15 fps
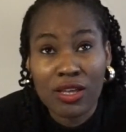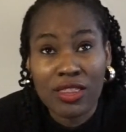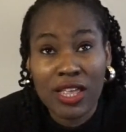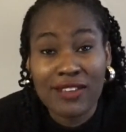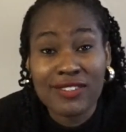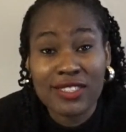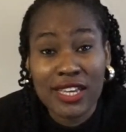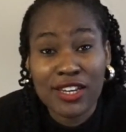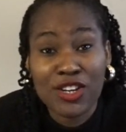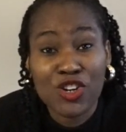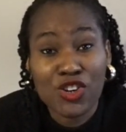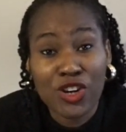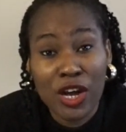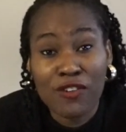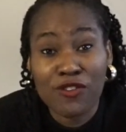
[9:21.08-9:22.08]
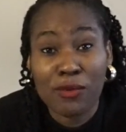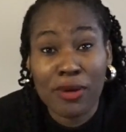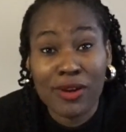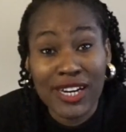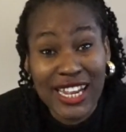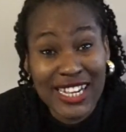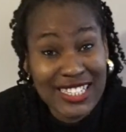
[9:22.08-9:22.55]
that have stayed in your account for
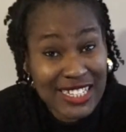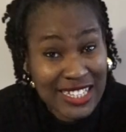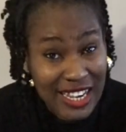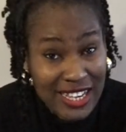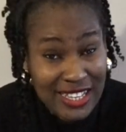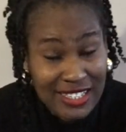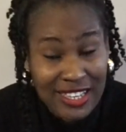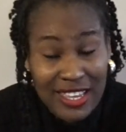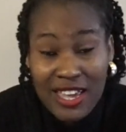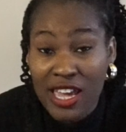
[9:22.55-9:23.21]
about 90 days.